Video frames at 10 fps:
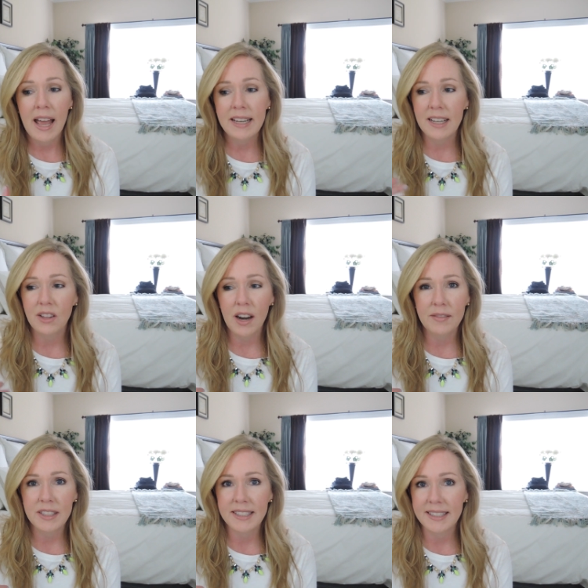And a lot
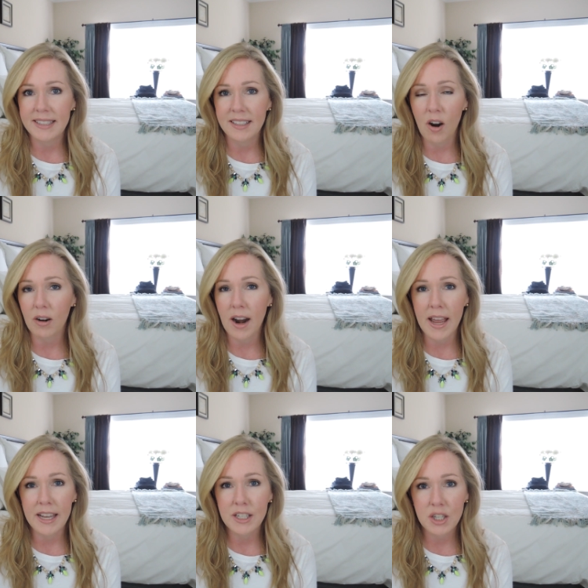of it's our
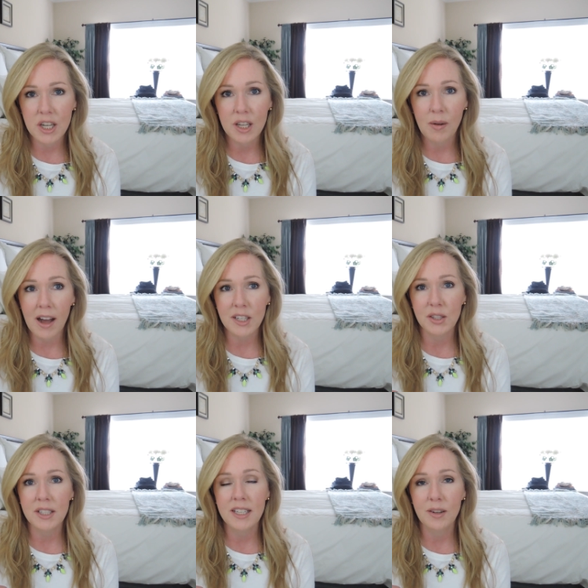age too. I
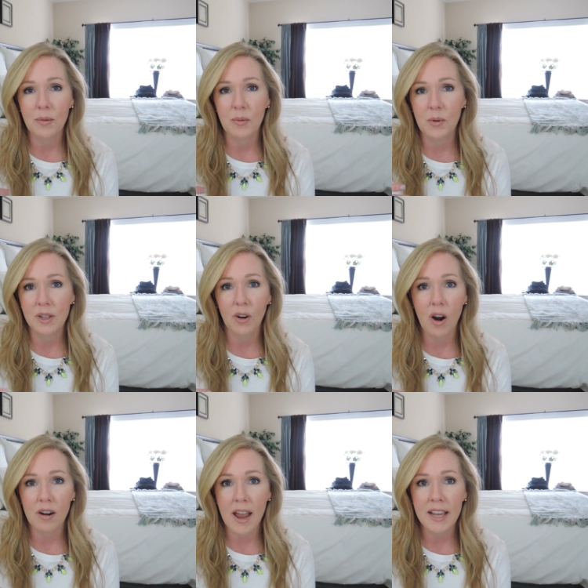just think when you're
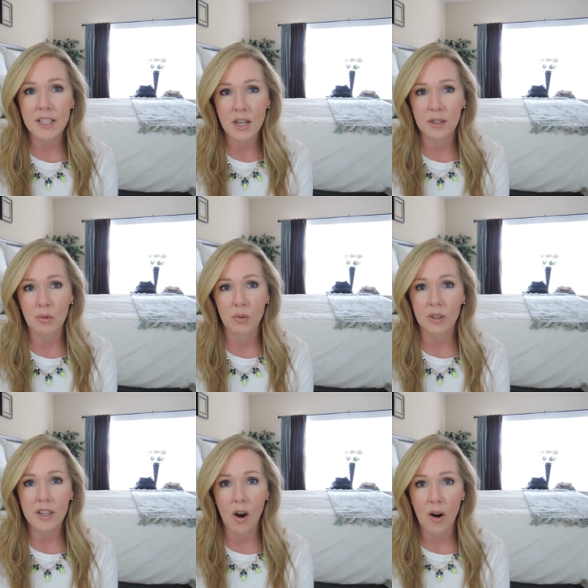our age, it's
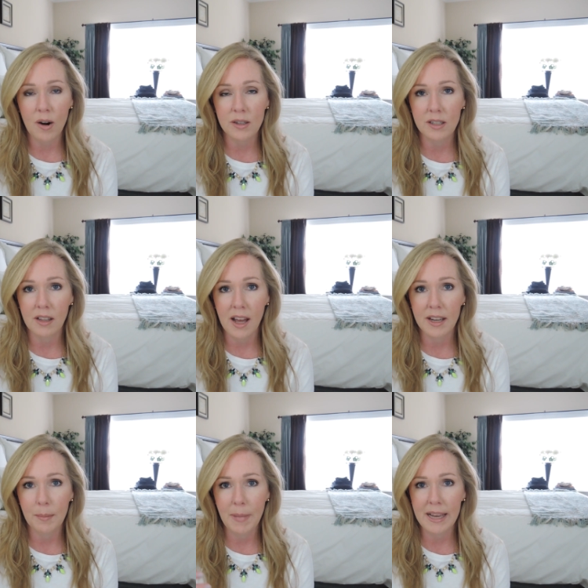really hard to
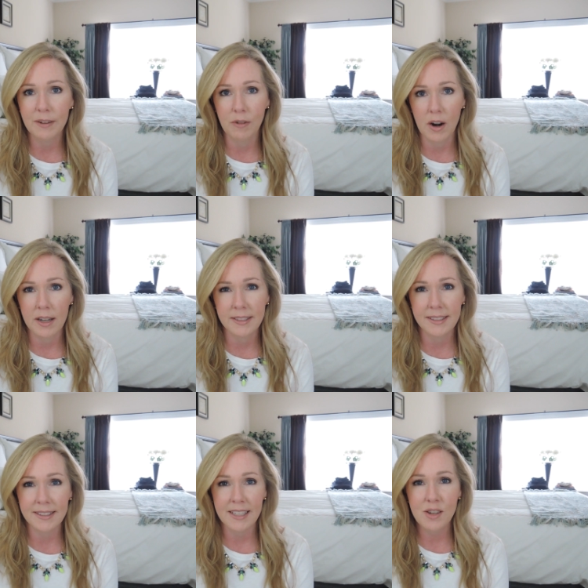like make friends.
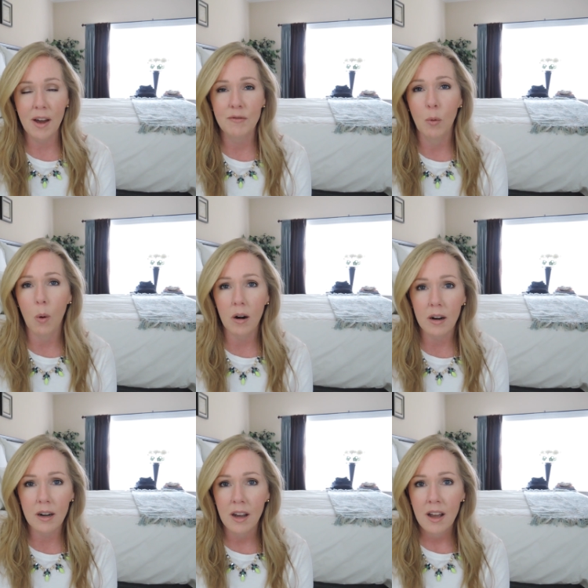It's like you have
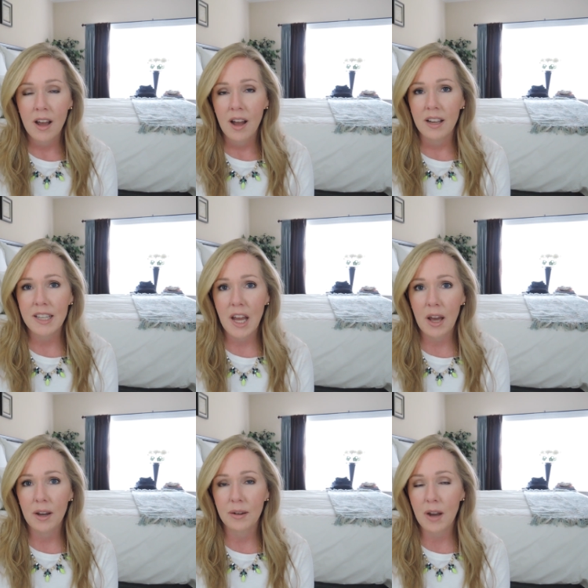work, you
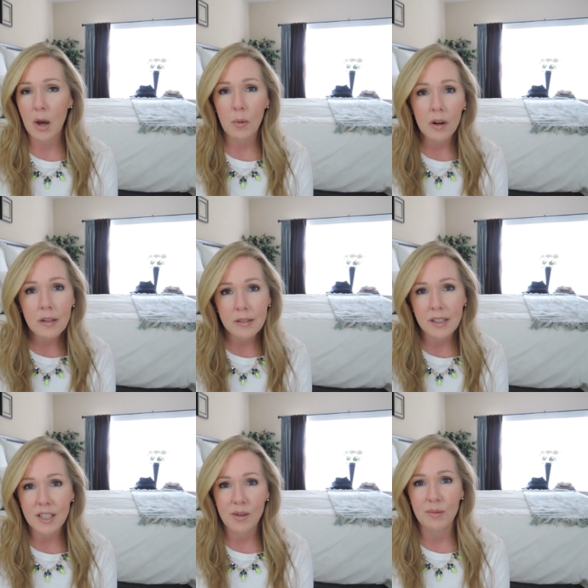know, coworkers
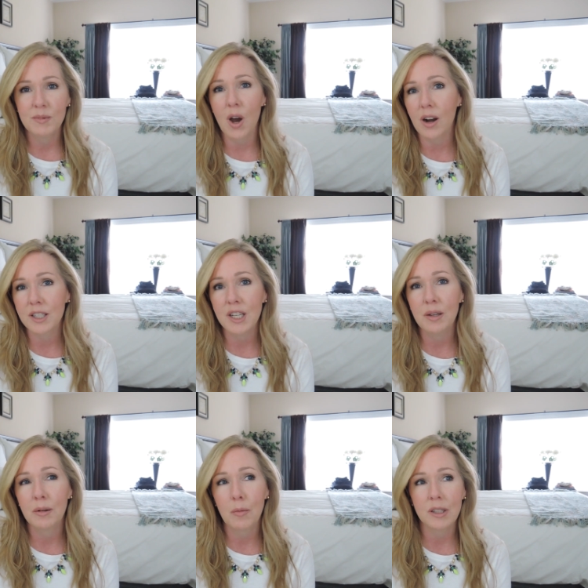that you talk
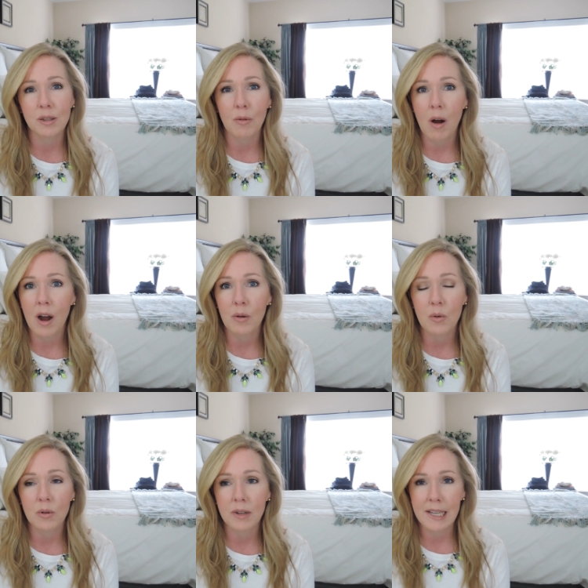to, and once in a while
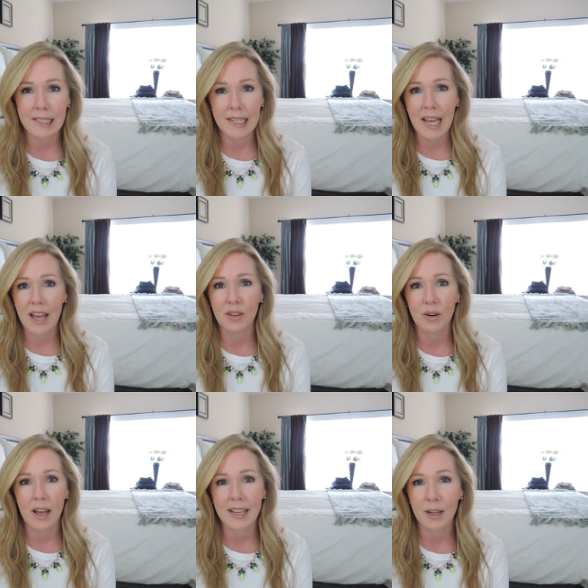we'll get
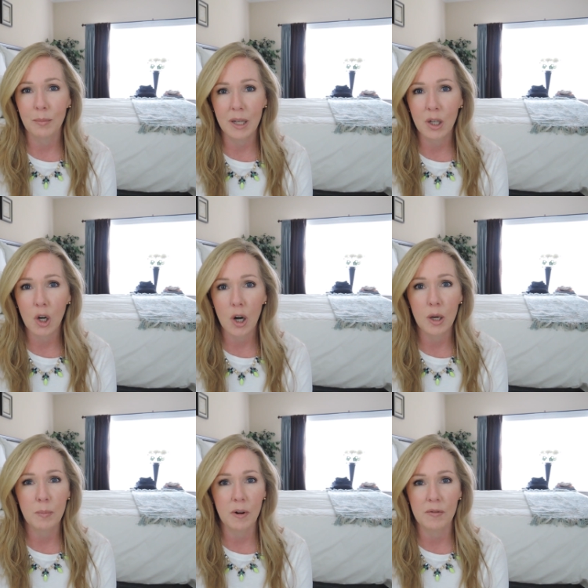together like in a big
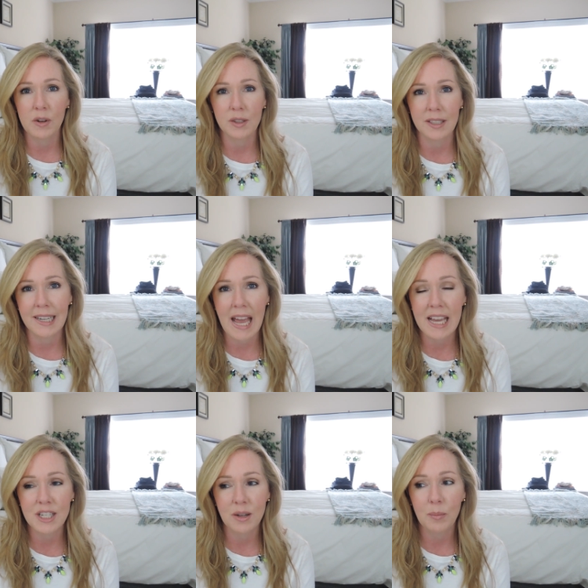group or if there's an
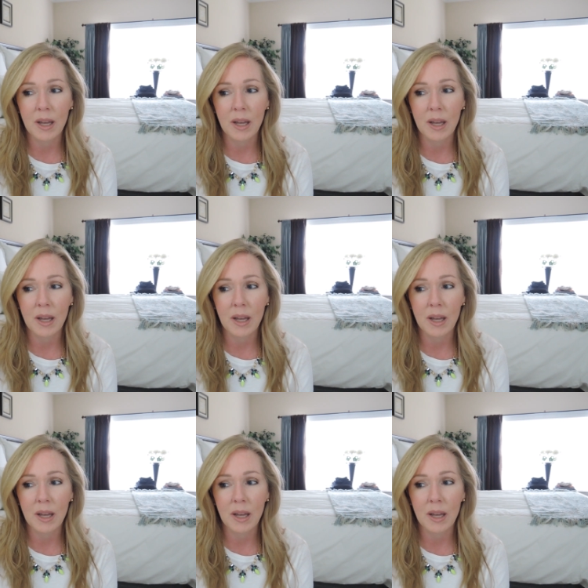occasion.